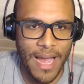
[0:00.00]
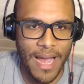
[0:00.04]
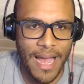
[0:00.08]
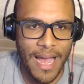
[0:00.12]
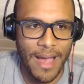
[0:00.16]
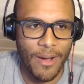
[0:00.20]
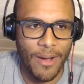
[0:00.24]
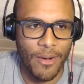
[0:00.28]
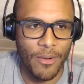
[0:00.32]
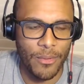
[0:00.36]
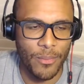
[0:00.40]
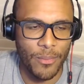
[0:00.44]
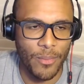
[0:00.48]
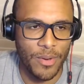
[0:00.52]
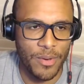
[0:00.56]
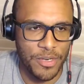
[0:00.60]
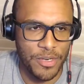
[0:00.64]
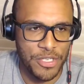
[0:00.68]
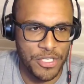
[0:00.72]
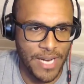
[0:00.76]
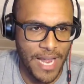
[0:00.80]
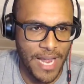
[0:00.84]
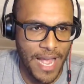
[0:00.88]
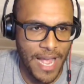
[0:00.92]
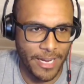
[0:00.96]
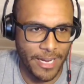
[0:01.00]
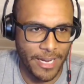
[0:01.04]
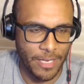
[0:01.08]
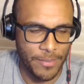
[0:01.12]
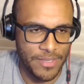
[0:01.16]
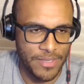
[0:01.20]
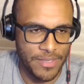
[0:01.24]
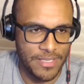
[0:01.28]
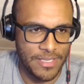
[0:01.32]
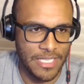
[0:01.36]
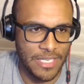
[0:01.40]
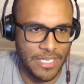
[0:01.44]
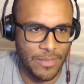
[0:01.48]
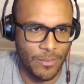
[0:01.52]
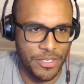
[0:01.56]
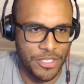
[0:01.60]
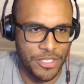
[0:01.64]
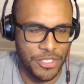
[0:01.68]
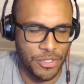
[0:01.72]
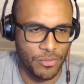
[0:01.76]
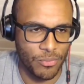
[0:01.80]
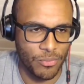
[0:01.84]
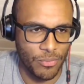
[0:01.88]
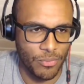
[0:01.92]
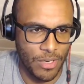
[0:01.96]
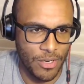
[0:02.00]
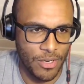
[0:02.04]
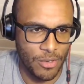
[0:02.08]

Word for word: how what, what your occupancy and what your,